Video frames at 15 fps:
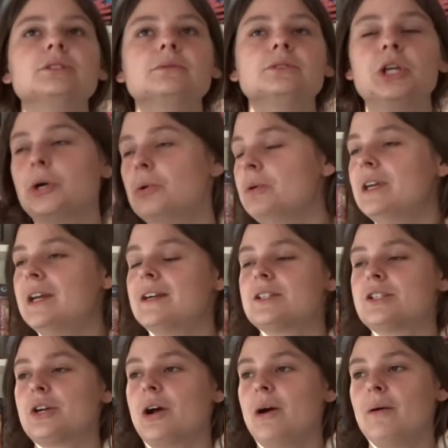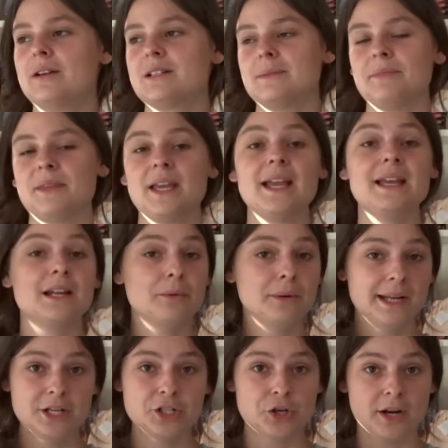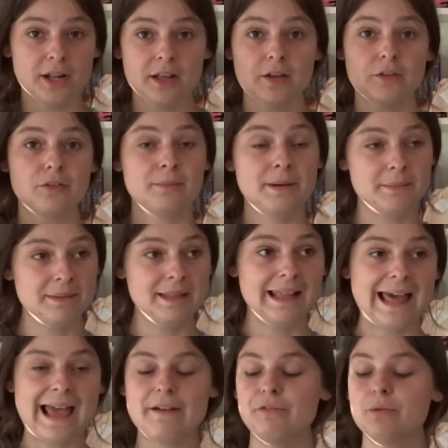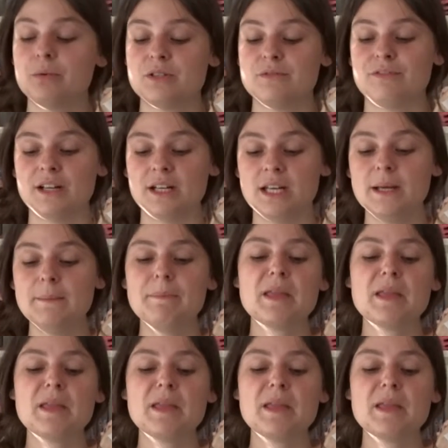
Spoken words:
2 years ago or something, and I really enjoyed it because it made me laugh. It was funny,